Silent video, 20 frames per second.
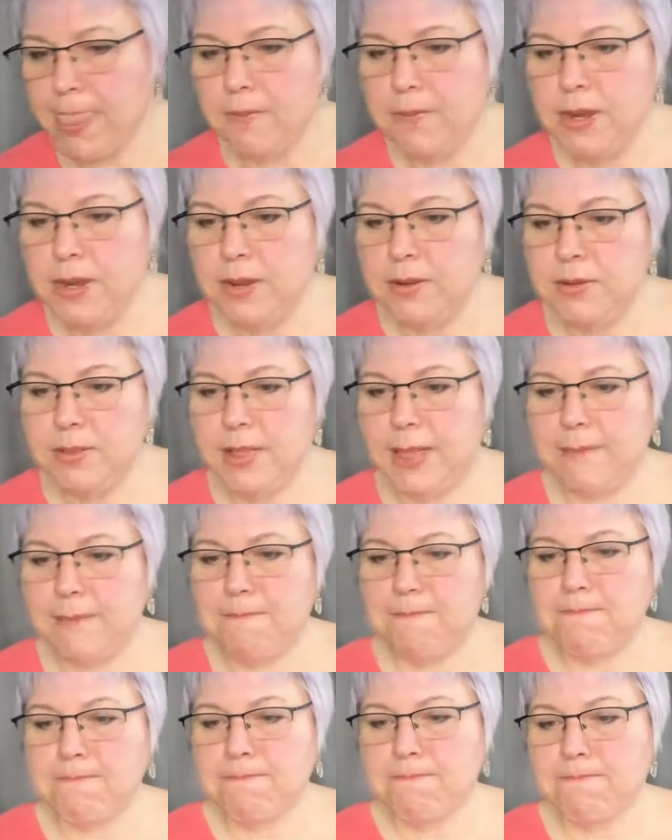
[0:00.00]
We don't do that.
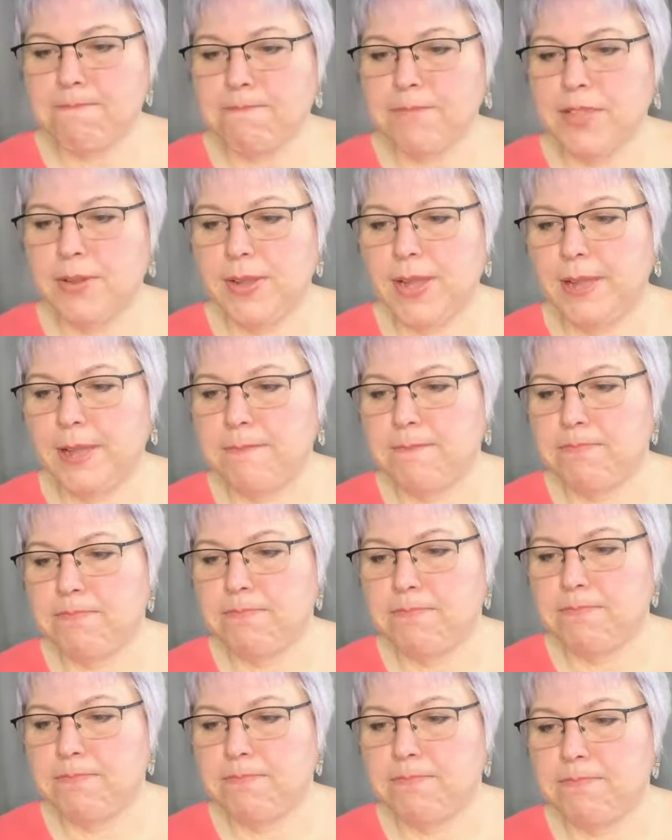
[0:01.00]
Okay.
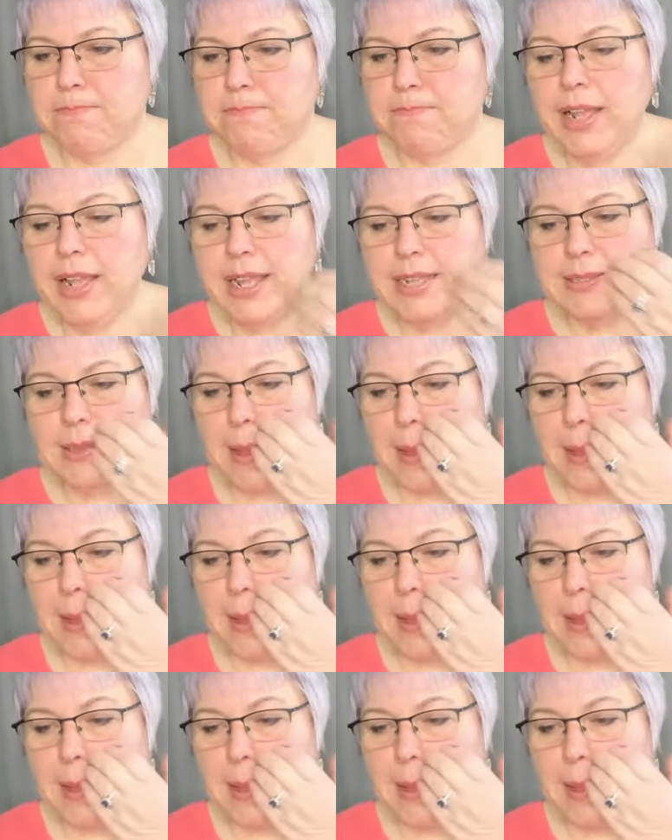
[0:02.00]
All right, guys.